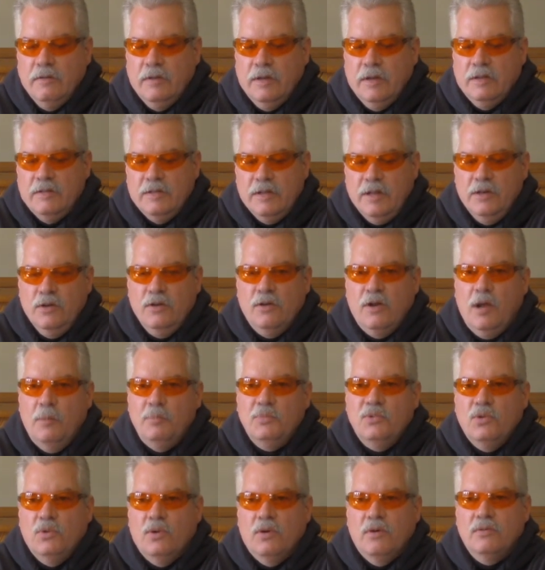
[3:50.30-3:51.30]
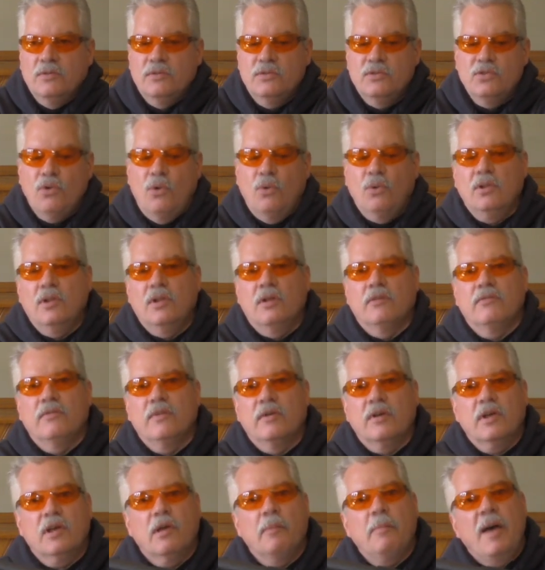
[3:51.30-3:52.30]
and then you're up to a total
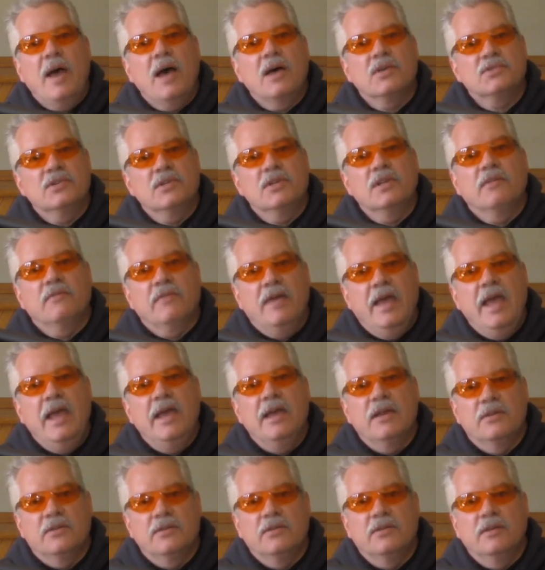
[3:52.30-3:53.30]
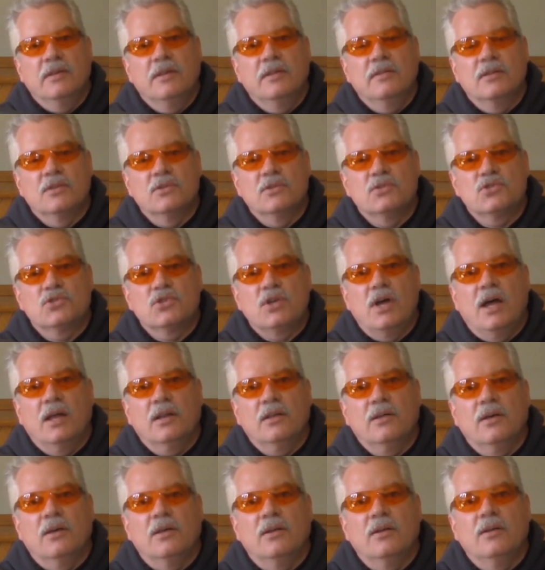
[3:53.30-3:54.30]
of capacity of eight in this
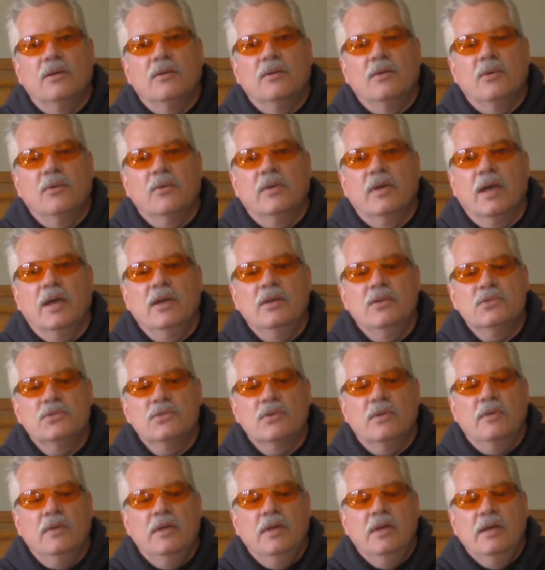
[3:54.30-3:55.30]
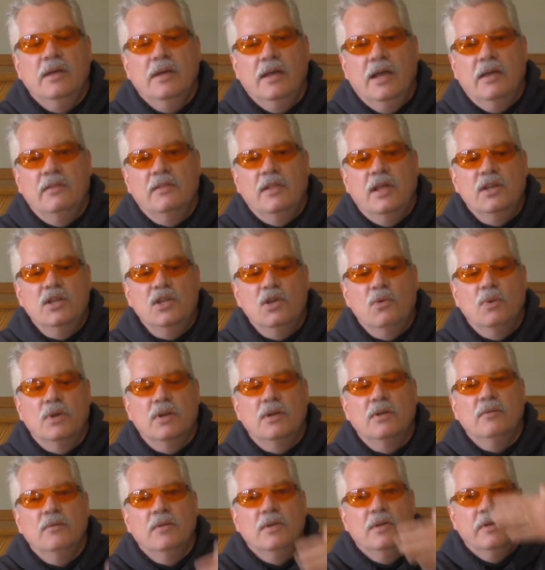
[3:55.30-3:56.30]
shotgun, okay? So, and then you
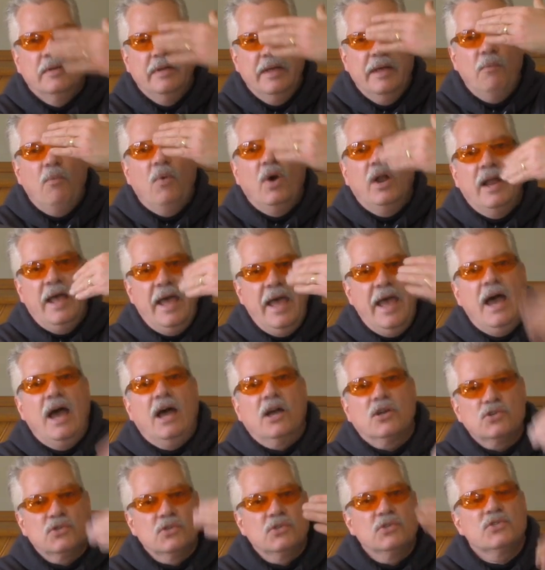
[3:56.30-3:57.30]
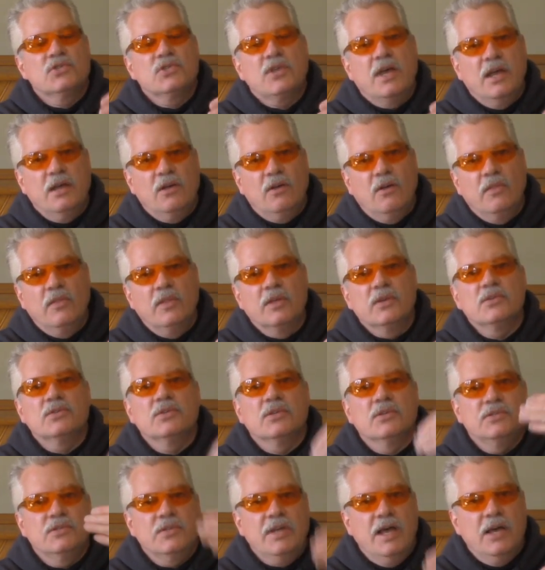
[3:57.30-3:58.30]
would want to action cycle
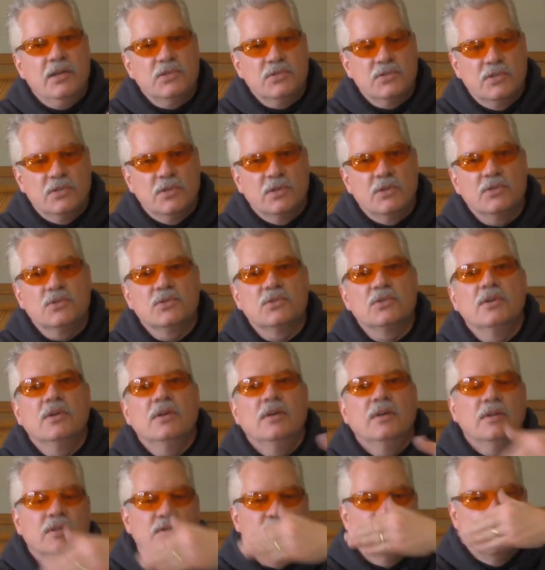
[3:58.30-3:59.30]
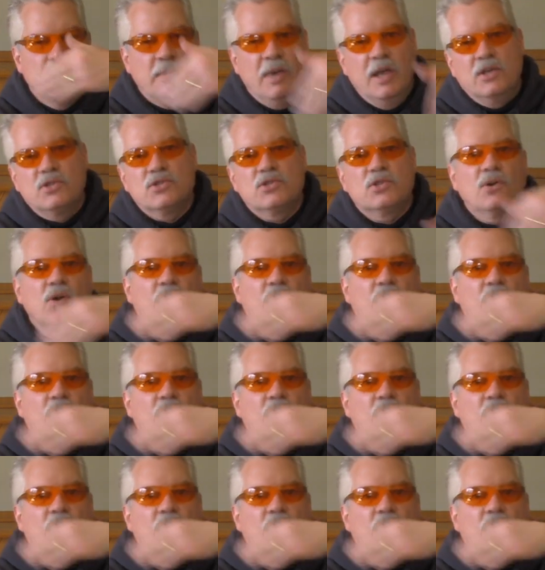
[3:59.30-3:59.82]
this and test this to make sure